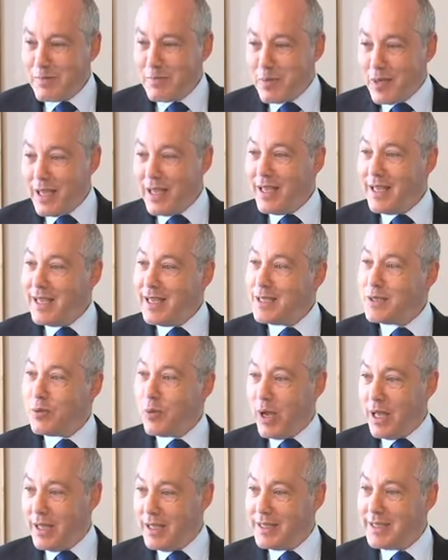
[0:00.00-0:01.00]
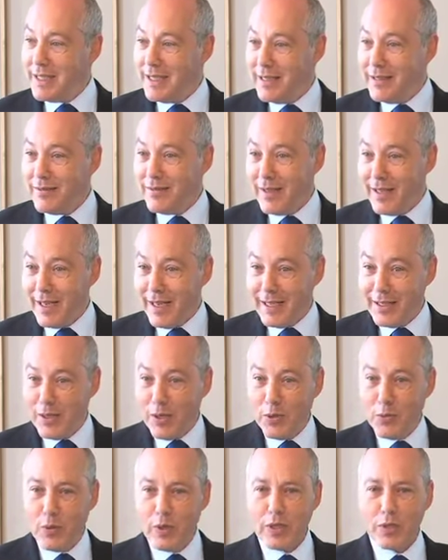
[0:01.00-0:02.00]
Being his relative, and I
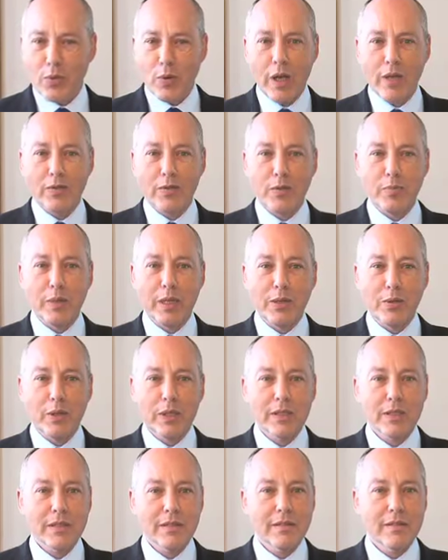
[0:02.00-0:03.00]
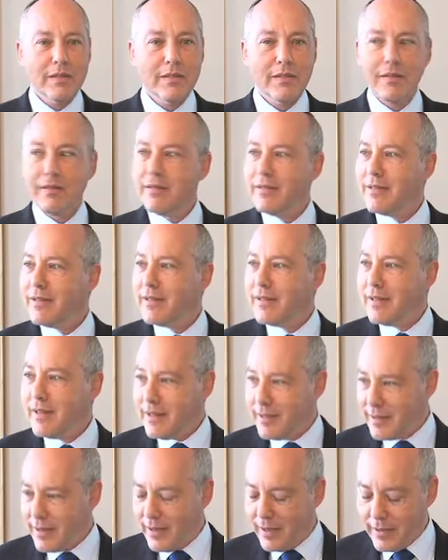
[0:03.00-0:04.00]
know, where's Ralph Rabinowitz?
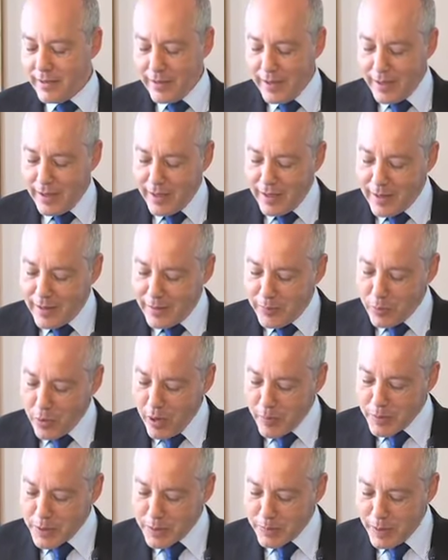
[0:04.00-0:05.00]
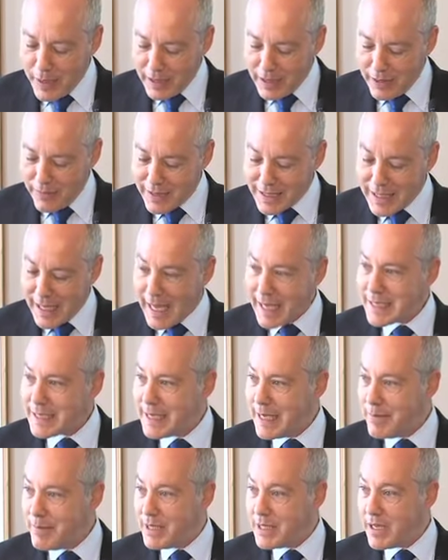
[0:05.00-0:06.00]
Okay. The proper spelling of his
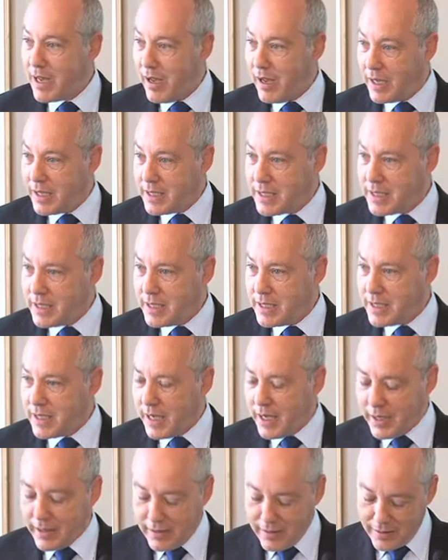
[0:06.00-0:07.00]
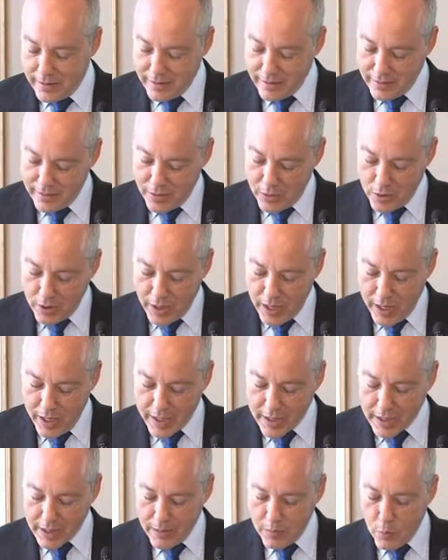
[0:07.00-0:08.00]
last name is I-C-Z. You can
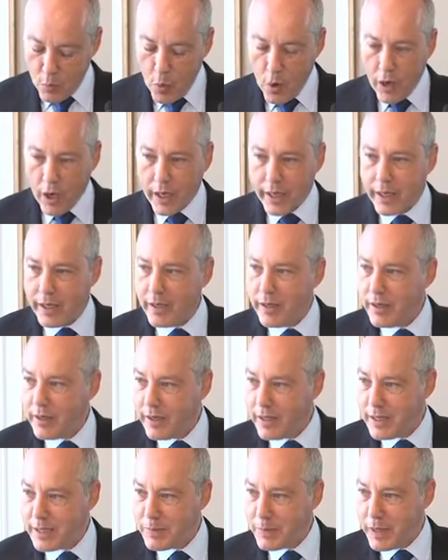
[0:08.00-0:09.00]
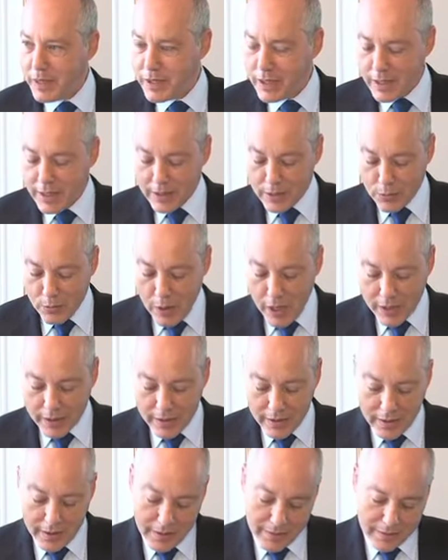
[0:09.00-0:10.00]
ask him why he spells it
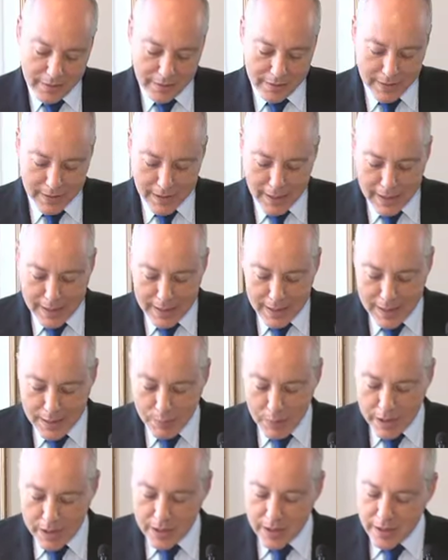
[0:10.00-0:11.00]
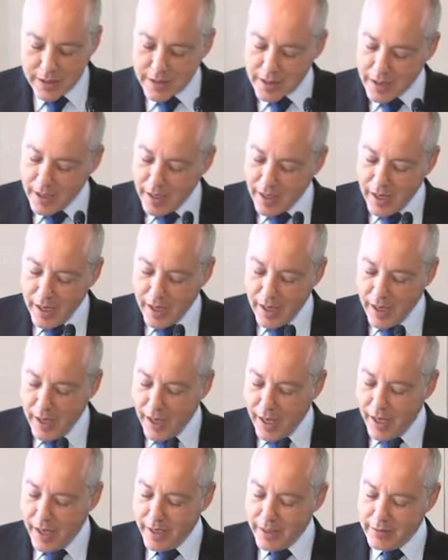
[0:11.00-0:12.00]
incorrectly. It's his business.
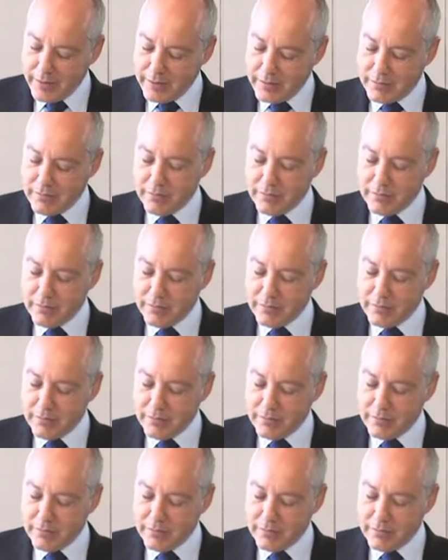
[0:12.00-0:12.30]
I